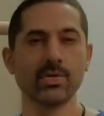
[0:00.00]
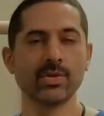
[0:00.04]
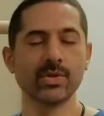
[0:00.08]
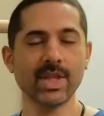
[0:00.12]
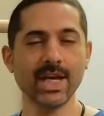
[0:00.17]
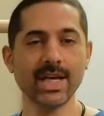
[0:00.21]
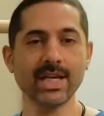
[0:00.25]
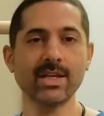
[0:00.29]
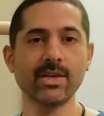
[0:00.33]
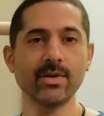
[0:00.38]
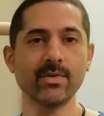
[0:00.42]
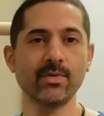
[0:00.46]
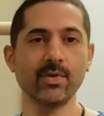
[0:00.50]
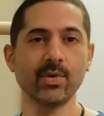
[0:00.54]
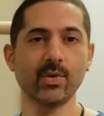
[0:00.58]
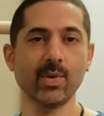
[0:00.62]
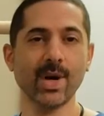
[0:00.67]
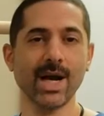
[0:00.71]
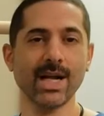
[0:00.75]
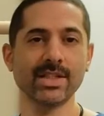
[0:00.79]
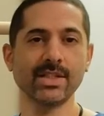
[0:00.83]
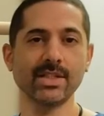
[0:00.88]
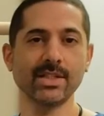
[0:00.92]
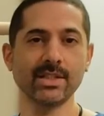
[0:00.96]
Thank you for
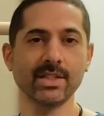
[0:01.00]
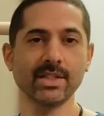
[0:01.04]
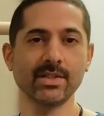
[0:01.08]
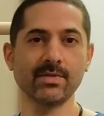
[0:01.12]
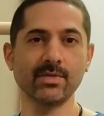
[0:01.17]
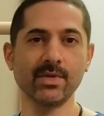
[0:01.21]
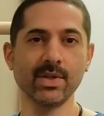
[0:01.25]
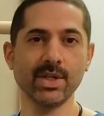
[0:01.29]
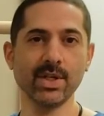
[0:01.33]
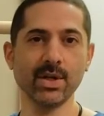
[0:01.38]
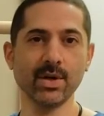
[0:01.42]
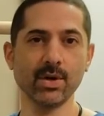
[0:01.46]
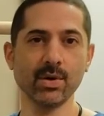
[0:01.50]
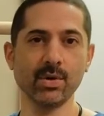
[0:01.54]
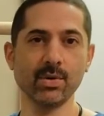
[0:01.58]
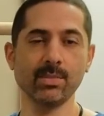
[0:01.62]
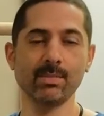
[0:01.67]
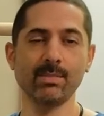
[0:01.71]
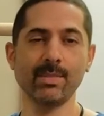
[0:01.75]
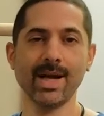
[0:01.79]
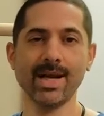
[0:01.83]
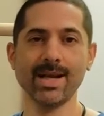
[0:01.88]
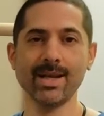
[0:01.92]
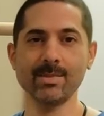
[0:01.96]
watching this
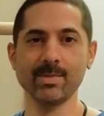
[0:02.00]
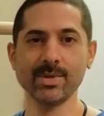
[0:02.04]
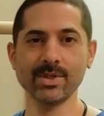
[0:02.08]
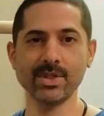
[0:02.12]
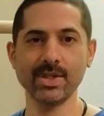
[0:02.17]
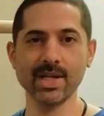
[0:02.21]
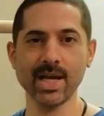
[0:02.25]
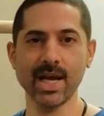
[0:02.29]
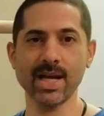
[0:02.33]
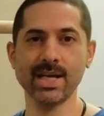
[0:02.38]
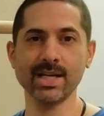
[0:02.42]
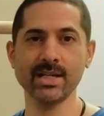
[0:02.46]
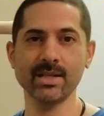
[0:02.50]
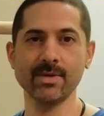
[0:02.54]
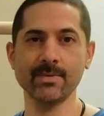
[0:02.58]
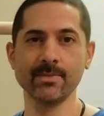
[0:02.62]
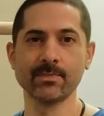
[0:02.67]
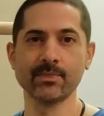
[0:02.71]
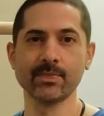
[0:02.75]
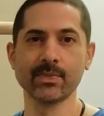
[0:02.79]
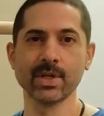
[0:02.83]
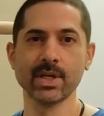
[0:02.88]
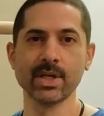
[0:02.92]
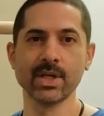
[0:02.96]
video. My name is Yadi.
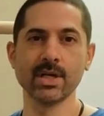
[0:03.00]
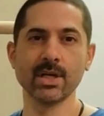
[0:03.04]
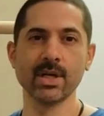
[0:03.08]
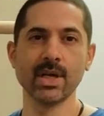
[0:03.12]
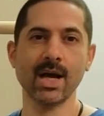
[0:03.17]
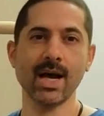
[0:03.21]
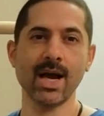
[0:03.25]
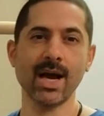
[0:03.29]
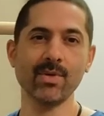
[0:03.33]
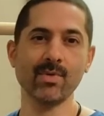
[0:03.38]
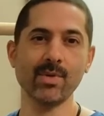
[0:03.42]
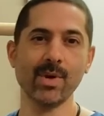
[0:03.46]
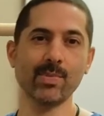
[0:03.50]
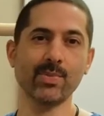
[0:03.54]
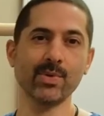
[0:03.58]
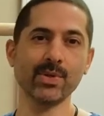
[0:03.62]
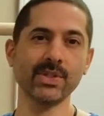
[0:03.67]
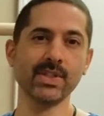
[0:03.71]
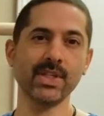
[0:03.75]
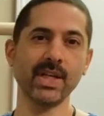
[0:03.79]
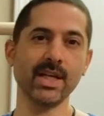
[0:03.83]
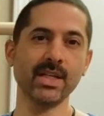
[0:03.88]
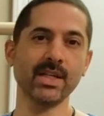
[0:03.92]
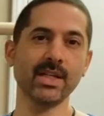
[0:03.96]
I
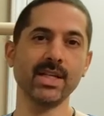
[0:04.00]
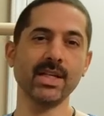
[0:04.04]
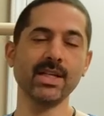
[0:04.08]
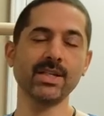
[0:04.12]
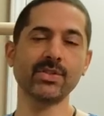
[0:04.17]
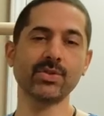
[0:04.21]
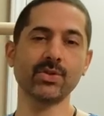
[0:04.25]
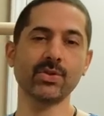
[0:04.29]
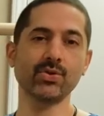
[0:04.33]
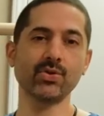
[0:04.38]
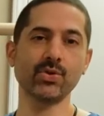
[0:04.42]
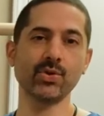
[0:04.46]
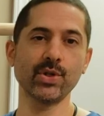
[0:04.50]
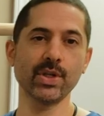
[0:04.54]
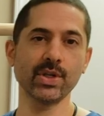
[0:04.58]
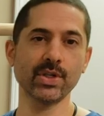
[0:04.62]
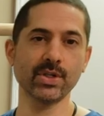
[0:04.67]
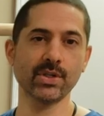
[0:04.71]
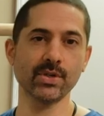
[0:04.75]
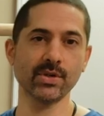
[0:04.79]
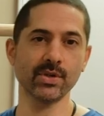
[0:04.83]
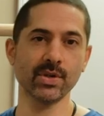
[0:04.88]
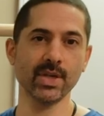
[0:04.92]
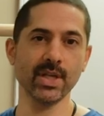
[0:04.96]
represent Eastern
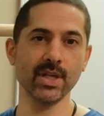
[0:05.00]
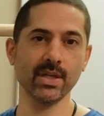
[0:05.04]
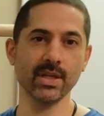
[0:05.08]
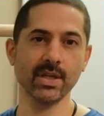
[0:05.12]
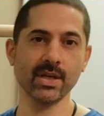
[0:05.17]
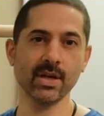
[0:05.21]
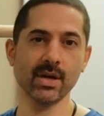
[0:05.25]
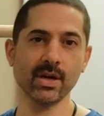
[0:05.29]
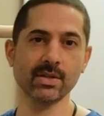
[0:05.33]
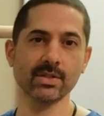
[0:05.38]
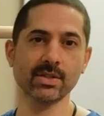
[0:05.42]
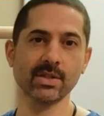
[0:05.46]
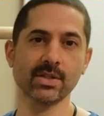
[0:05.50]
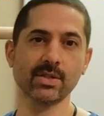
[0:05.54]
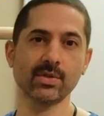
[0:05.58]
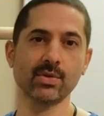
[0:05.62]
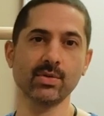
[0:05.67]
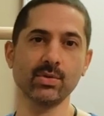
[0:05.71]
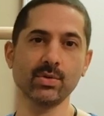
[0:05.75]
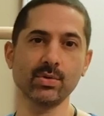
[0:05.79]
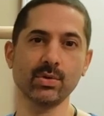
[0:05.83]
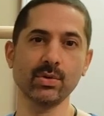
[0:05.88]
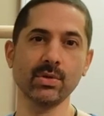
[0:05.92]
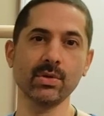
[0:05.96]
Traditional Healing Arts
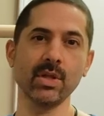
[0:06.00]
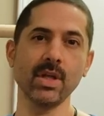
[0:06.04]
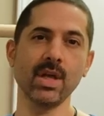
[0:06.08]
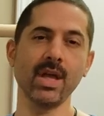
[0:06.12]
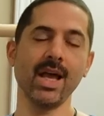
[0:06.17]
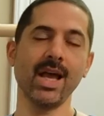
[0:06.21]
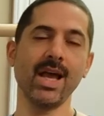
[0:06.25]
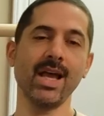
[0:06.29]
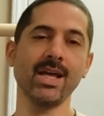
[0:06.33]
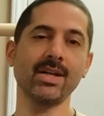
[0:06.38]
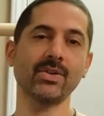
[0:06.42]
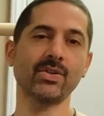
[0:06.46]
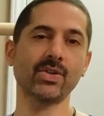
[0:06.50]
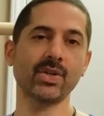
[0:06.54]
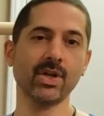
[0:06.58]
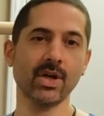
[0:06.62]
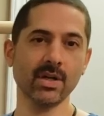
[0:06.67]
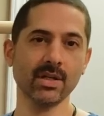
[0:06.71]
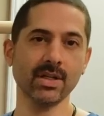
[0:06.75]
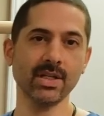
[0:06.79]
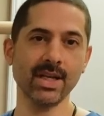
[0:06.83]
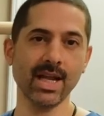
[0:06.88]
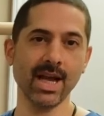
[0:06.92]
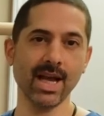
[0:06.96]
School and
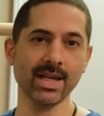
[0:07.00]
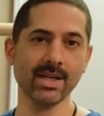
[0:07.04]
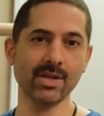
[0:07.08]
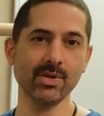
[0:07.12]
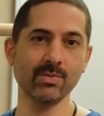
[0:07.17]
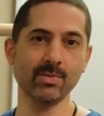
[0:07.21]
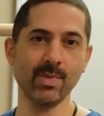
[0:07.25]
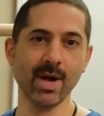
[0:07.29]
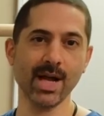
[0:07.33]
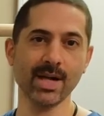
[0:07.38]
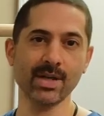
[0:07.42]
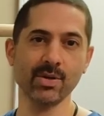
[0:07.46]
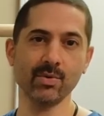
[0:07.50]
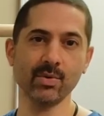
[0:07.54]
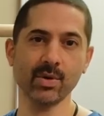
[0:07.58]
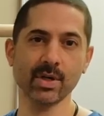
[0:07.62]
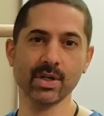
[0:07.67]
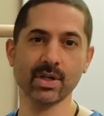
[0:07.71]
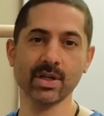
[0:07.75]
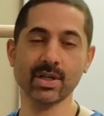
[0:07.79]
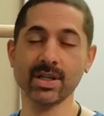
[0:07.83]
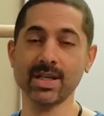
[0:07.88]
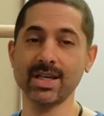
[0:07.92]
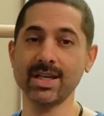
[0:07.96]
Charlotte
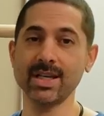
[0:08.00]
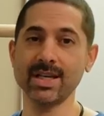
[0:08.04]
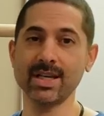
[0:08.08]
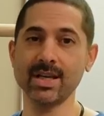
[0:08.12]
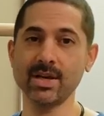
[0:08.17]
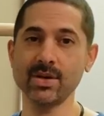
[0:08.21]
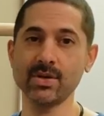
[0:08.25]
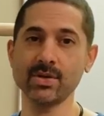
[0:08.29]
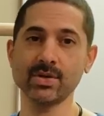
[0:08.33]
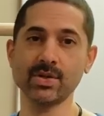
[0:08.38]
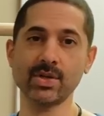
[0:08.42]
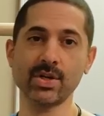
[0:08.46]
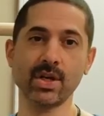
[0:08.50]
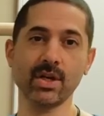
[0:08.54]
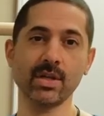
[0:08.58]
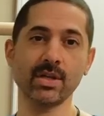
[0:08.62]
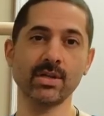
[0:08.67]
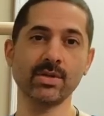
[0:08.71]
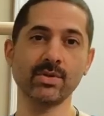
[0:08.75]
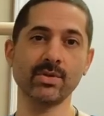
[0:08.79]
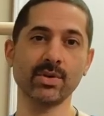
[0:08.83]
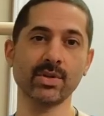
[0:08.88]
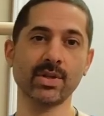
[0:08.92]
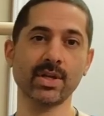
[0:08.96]
Bodywork Clinic here in
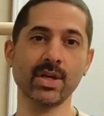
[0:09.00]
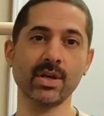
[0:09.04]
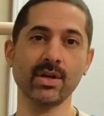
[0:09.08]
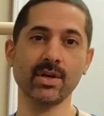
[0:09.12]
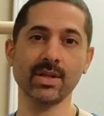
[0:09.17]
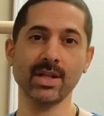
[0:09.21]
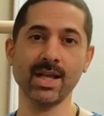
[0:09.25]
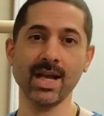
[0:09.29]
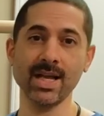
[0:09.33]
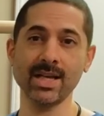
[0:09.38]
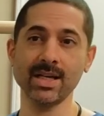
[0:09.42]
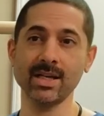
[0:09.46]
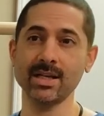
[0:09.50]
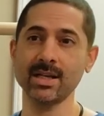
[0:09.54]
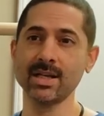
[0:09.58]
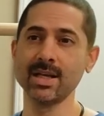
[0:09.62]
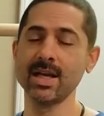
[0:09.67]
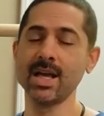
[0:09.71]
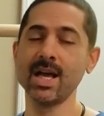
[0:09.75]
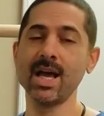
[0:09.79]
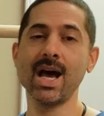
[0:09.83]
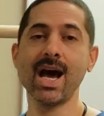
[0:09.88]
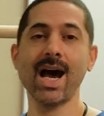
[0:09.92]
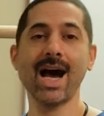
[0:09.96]
Charlotte, North Carolina.
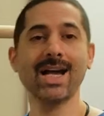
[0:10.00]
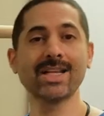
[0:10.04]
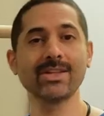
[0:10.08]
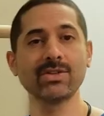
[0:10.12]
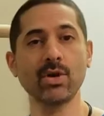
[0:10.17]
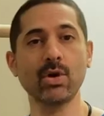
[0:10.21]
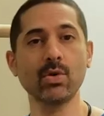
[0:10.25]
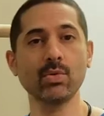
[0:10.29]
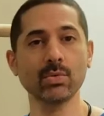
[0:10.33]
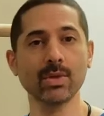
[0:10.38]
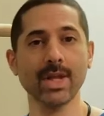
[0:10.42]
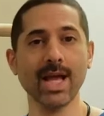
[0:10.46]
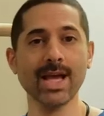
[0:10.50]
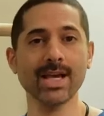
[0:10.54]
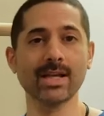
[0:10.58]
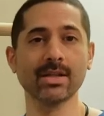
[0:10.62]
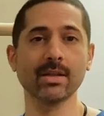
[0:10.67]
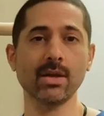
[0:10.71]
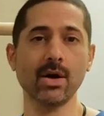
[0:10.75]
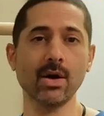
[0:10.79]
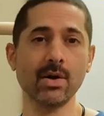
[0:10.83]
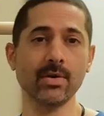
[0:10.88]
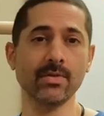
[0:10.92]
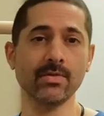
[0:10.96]
I don't like
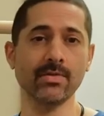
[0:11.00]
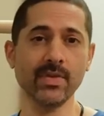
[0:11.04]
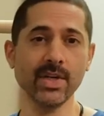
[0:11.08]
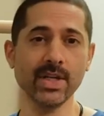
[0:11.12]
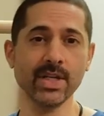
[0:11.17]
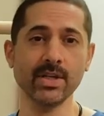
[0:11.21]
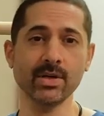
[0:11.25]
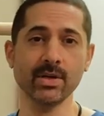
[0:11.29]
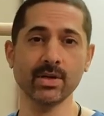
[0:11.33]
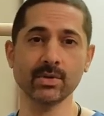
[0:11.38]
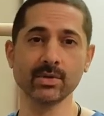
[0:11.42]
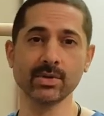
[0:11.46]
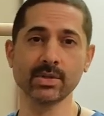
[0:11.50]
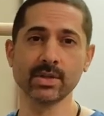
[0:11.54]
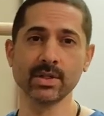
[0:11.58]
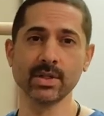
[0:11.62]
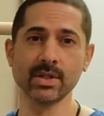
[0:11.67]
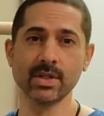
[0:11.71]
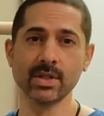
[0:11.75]
long videos.